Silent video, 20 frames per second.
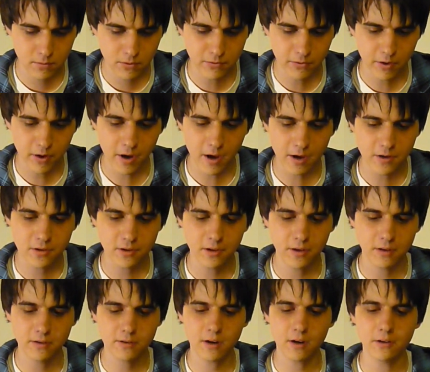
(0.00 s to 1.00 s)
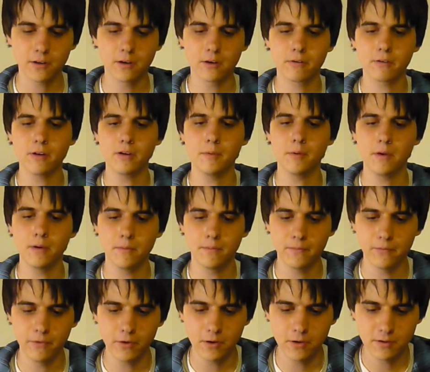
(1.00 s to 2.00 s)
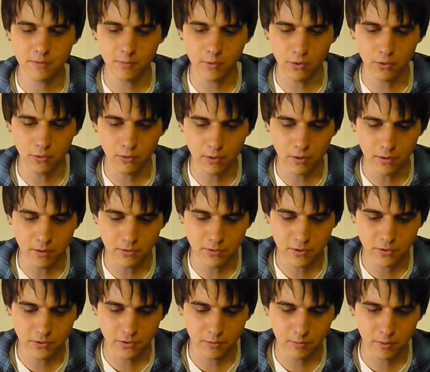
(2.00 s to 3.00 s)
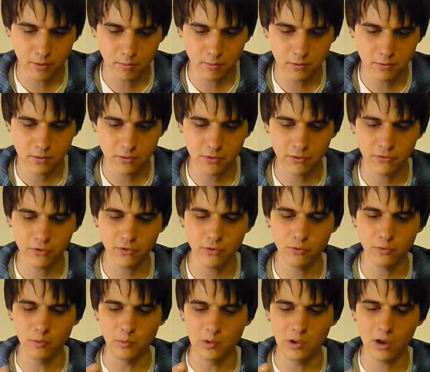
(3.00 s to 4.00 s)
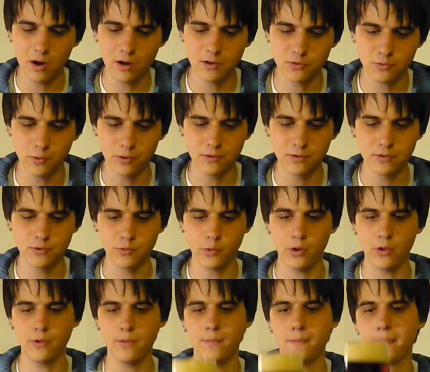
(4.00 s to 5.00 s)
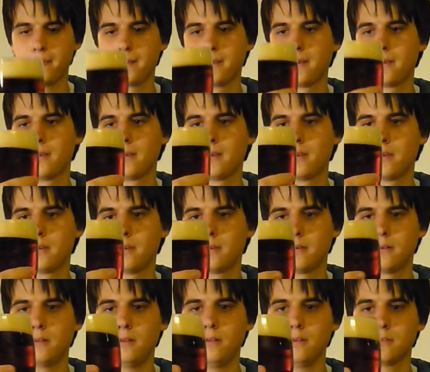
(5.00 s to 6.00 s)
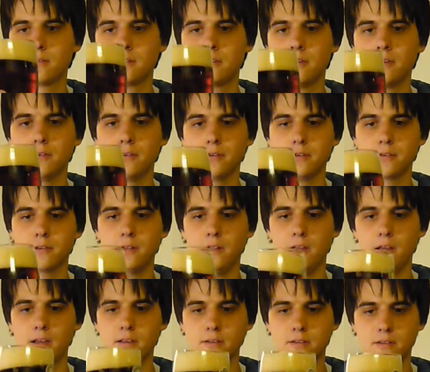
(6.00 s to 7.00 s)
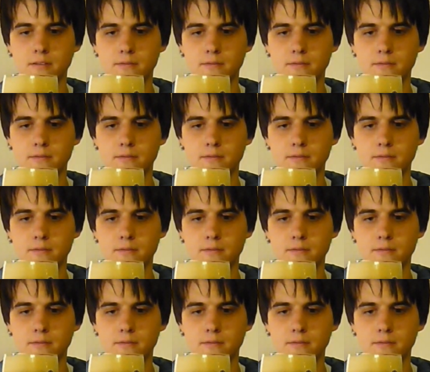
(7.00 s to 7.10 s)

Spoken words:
It's kind of creamy, very small, gentle bubbles. A few large ones as well. Looks good in this glass.